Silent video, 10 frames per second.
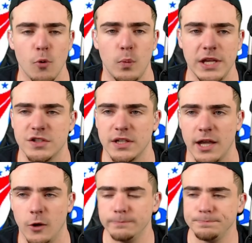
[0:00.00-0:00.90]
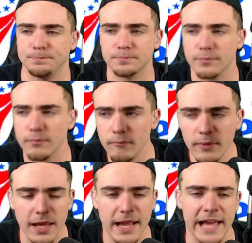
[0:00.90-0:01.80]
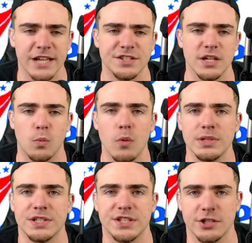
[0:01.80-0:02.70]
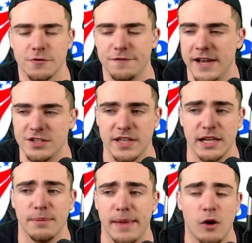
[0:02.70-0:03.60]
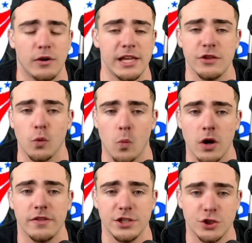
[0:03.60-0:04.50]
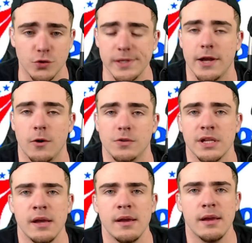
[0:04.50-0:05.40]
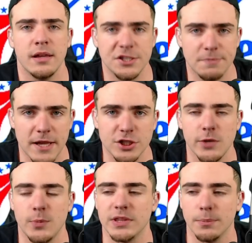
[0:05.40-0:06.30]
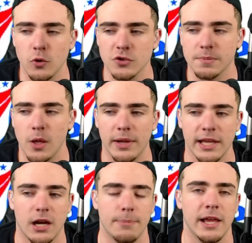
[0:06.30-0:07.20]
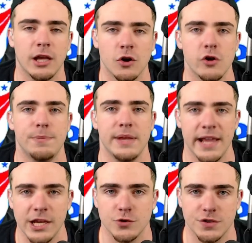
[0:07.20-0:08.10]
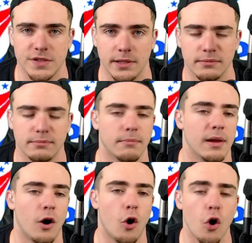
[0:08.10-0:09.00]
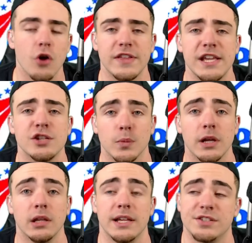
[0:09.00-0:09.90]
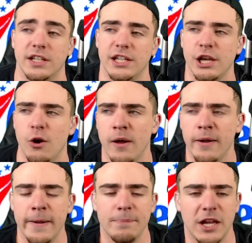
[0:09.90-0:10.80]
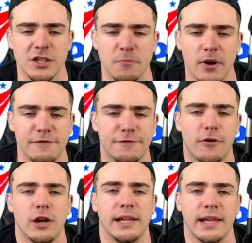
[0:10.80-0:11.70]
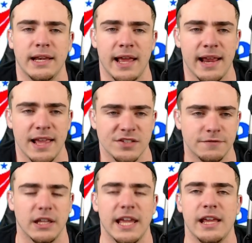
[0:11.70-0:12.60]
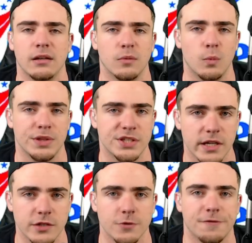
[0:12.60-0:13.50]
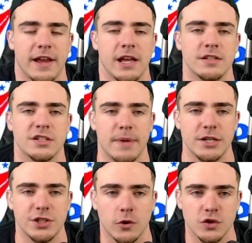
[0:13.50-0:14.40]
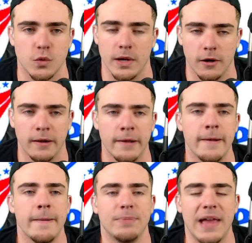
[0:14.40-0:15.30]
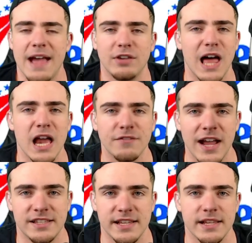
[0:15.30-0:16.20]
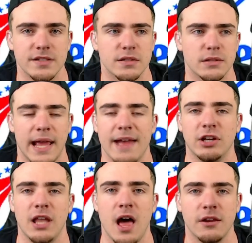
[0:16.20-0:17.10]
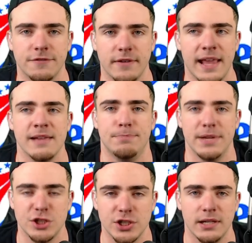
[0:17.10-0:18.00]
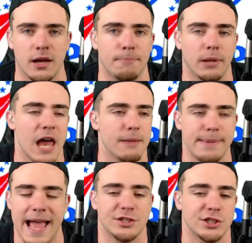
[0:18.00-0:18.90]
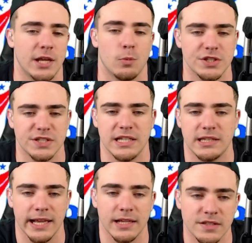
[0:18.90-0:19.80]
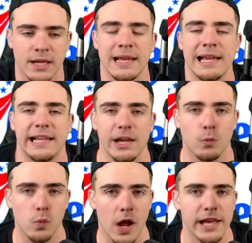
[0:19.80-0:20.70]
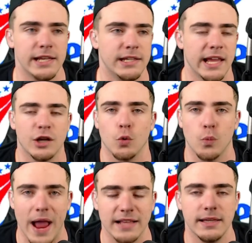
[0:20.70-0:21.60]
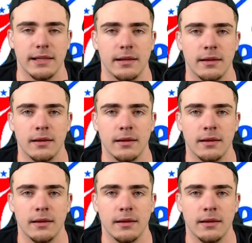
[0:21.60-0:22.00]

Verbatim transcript: weeks ago, and I said, what would Sixer fans think about either one of these trios, especially with the Bulls blowing it up? It could be interesting. Are these realistic? You know, it's pretty funny. And, and as of late with Sixer fans, especially on Twitter, they have a lot of ideas, they have a lot of ambition, a lot of passion. They want to see things get righted, get corrected,